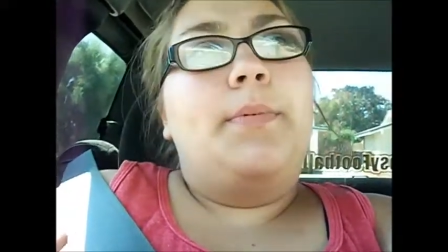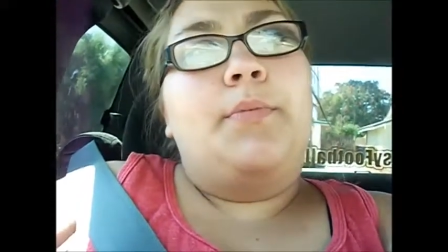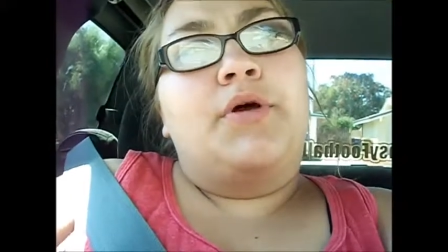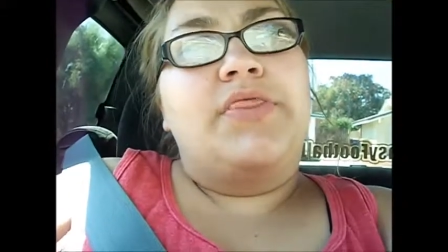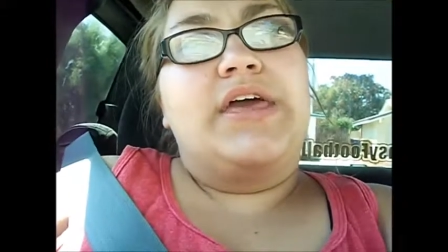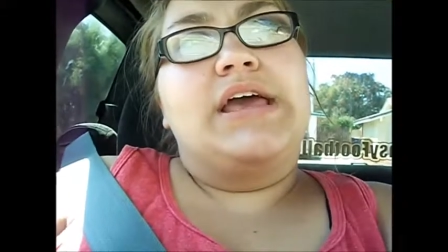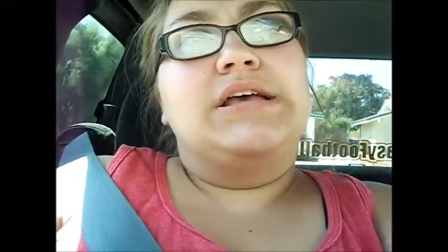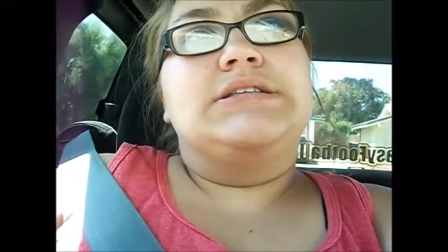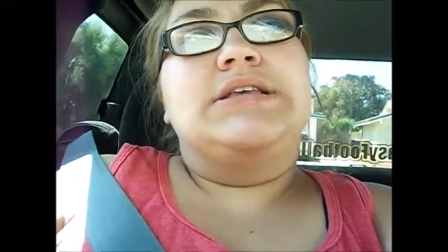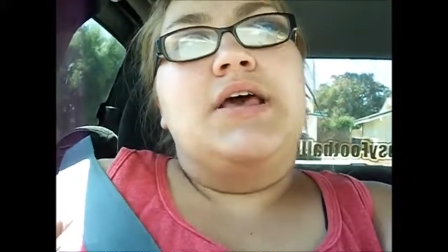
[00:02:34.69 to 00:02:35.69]
couple more
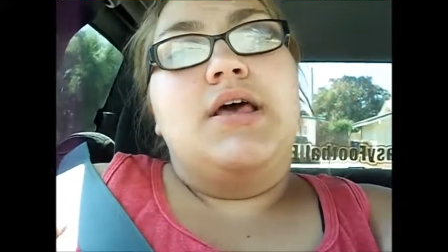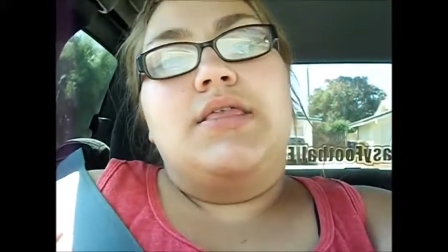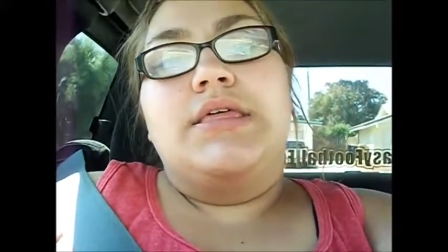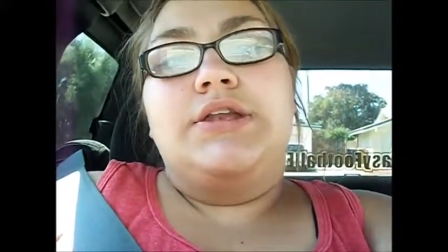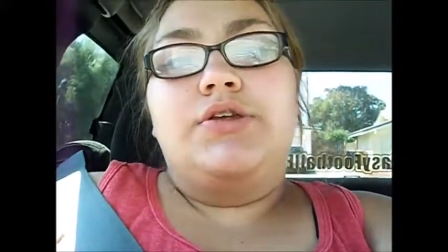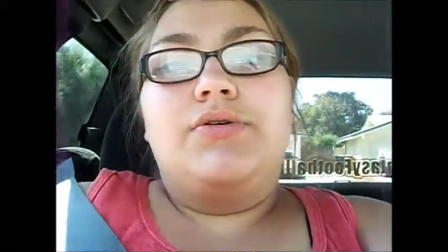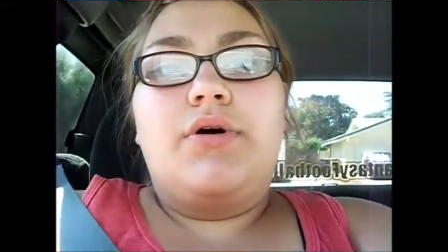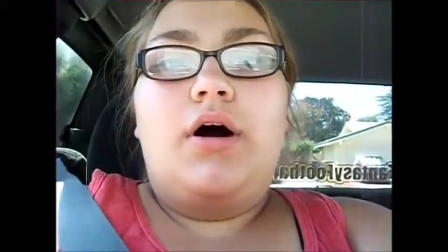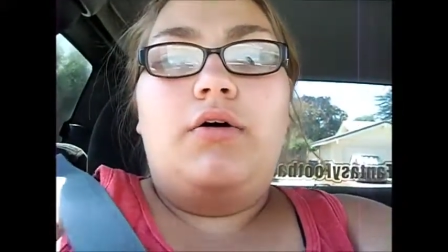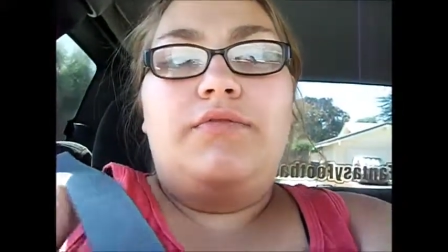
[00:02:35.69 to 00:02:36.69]
things, then
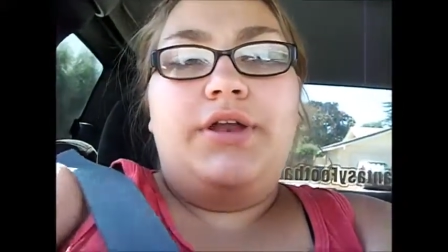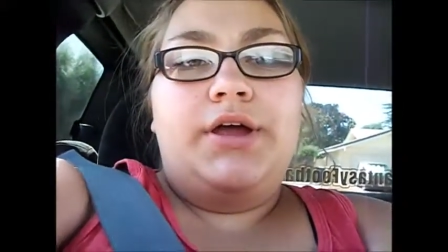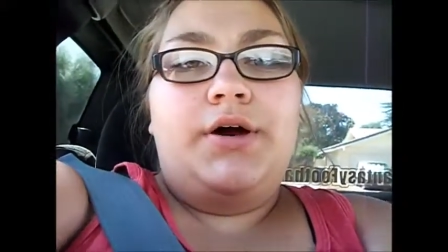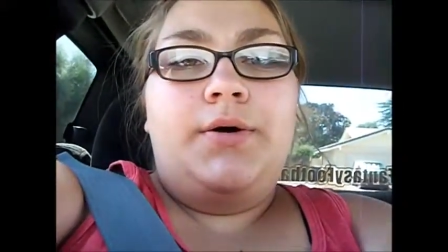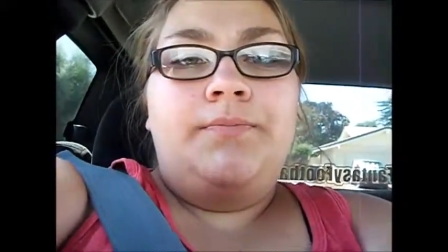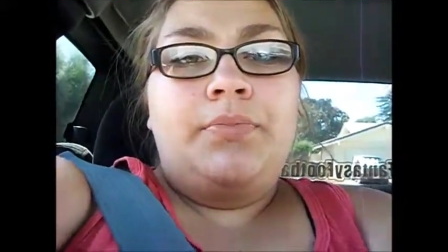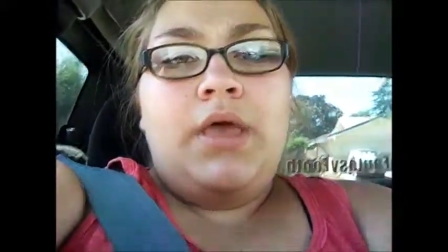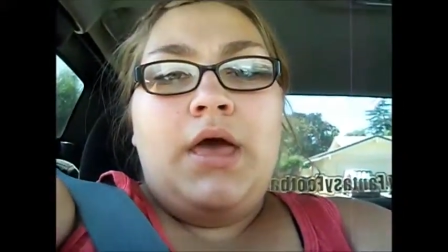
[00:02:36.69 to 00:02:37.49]
do the haul video.